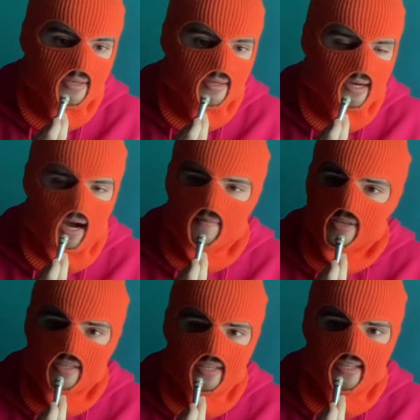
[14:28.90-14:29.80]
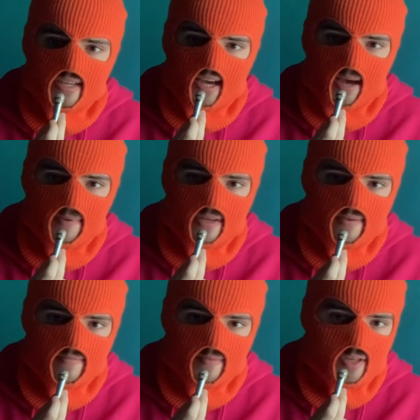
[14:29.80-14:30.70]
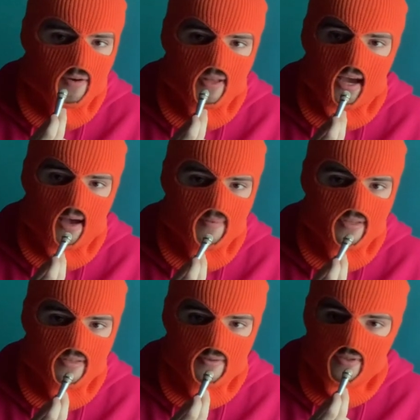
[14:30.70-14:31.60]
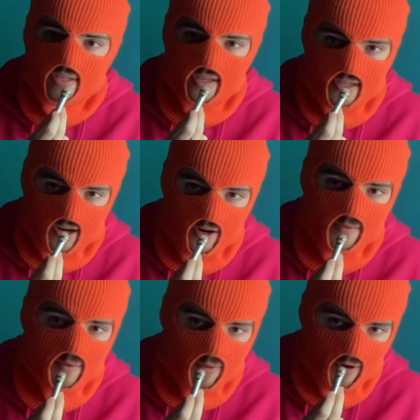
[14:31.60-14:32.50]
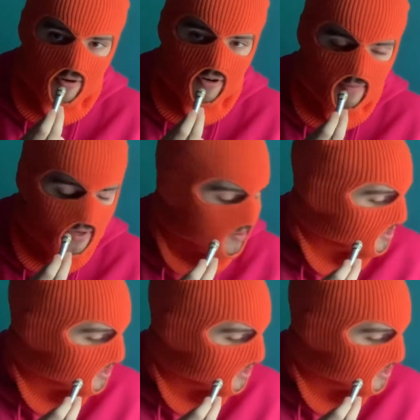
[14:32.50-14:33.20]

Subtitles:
Obviously, it's going to happen. We know that happens. Lucy's a terrible partner to be with.